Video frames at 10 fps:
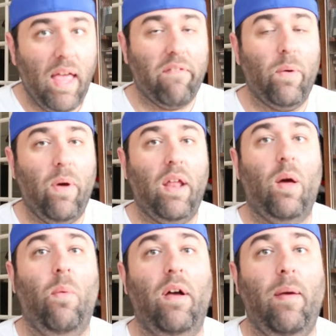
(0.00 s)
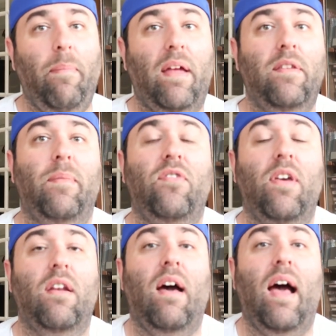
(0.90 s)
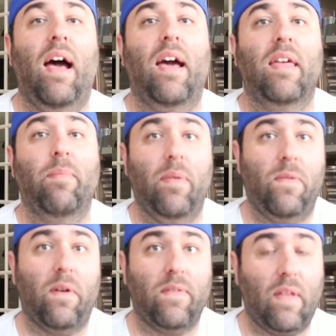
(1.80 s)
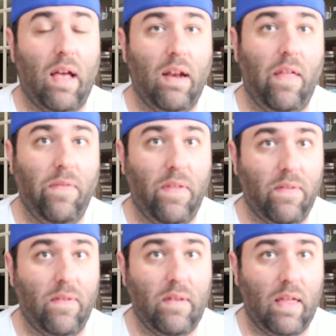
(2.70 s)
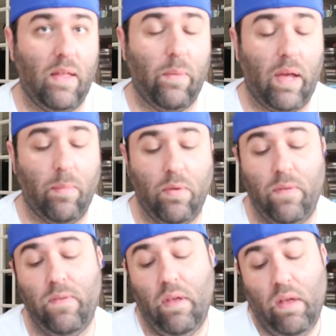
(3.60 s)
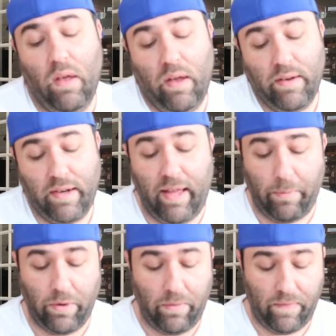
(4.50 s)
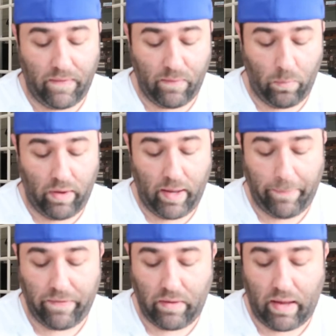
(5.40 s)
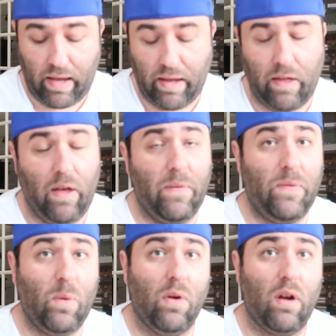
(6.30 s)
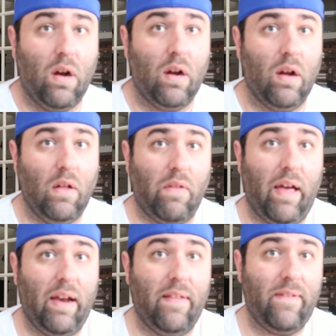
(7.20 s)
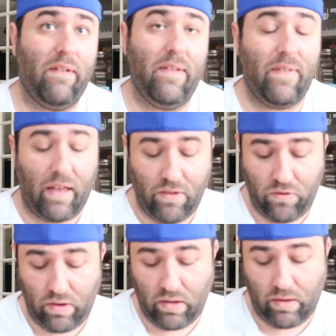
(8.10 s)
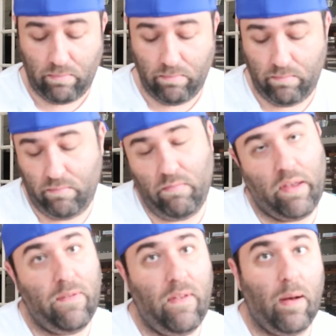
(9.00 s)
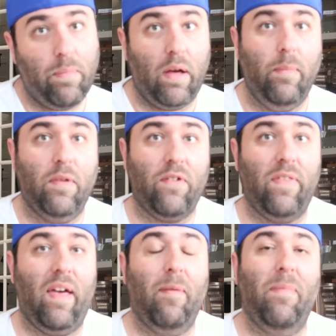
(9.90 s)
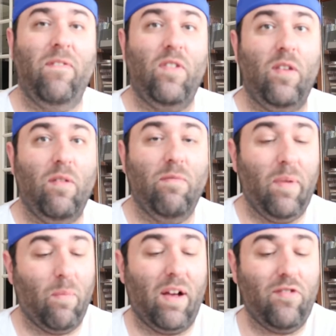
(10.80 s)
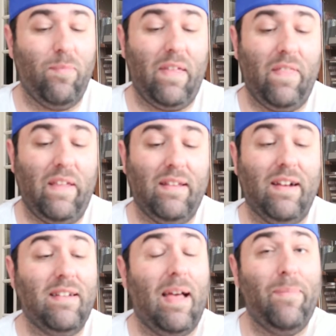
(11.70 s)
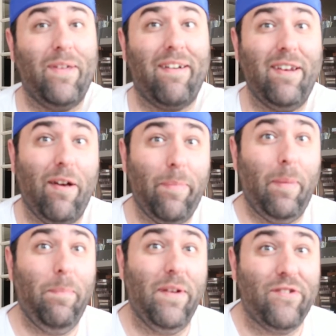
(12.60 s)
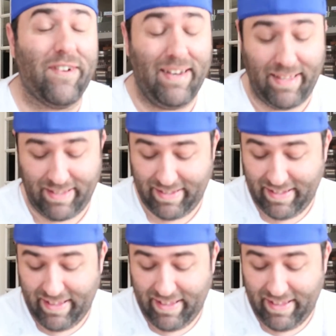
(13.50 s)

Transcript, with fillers: Hey everyone, welcome back to my channel. I am Ms. Sarksan and this is Daily Rambles. Today we're doing season one, episode nine of Sword Art Online Alicization. Like I said, I'm probably butchering that, but if you've been watching me the entire time, you already know I've been butchering it.